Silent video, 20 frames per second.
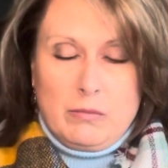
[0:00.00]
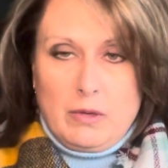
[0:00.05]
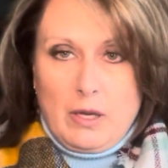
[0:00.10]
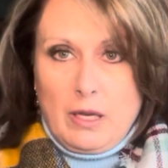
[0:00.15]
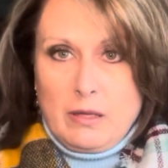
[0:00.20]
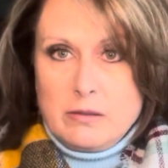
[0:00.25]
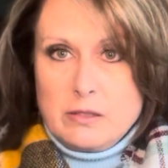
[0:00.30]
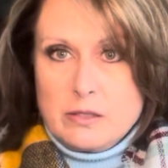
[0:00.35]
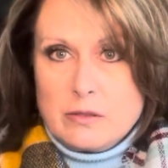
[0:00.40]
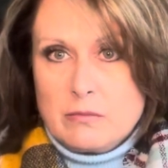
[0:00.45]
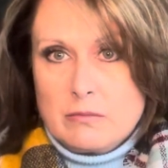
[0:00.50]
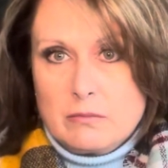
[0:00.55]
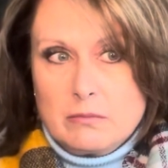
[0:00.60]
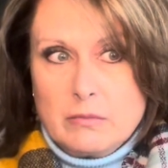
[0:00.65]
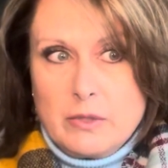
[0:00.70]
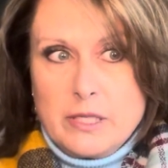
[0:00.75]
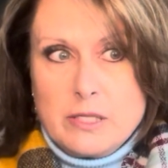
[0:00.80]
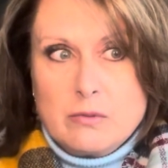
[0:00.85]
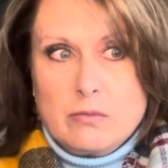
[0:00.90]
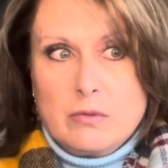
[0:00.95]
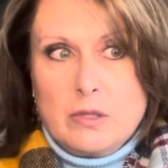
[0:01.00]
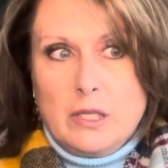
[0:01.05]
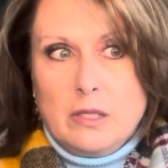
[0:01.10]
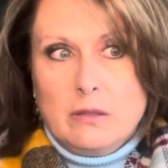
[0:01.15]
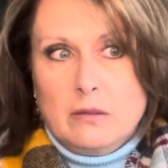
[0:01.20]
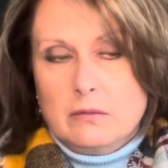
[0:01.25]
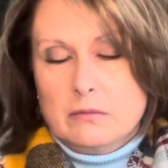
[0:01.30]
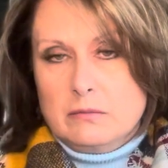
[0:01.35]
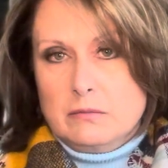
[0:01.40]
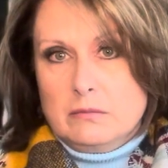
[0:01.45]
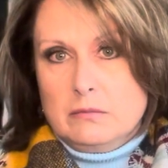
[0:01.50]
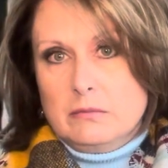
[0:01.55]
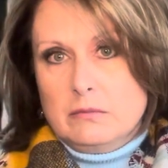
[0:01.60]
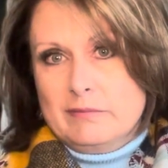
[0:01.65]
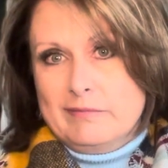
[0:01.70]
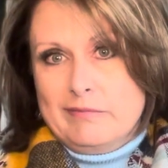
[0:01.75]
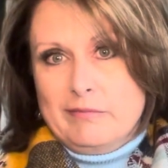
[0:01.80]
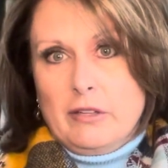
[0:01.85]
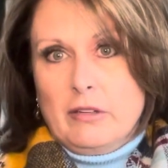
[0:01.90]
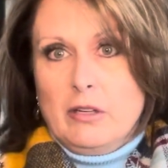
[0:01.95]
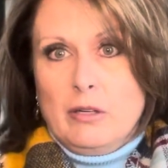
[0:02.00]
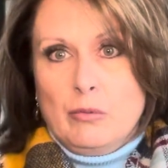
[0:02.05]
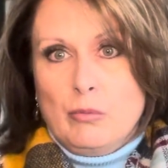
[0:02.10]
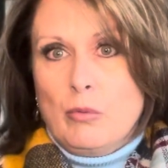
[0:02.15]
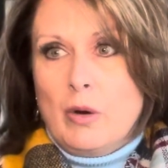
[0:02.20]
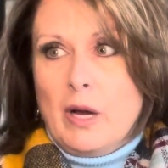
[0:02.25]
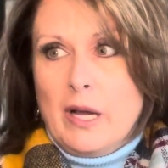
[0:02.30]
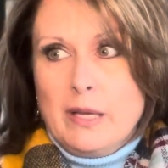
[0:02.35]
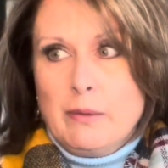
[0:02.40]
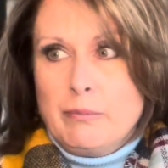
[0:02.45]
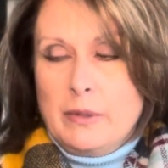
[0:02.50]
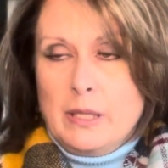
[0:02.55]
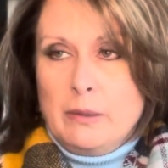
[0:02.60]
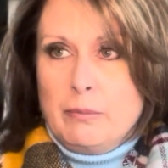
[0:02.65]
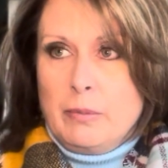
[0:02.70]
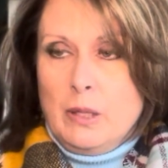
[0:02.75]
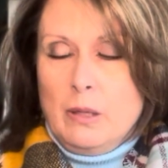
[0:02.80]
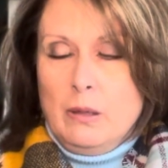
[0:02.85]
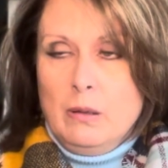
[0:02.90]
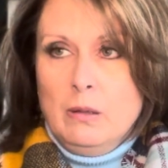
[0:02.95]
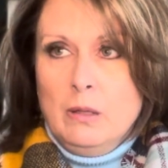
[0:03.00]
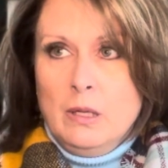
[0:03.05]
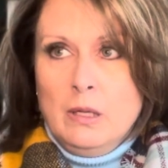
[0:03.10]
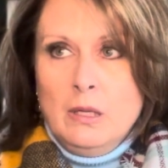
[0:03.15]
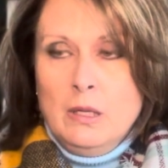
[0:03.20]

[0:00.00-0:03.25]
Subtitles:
I was raised around very white people.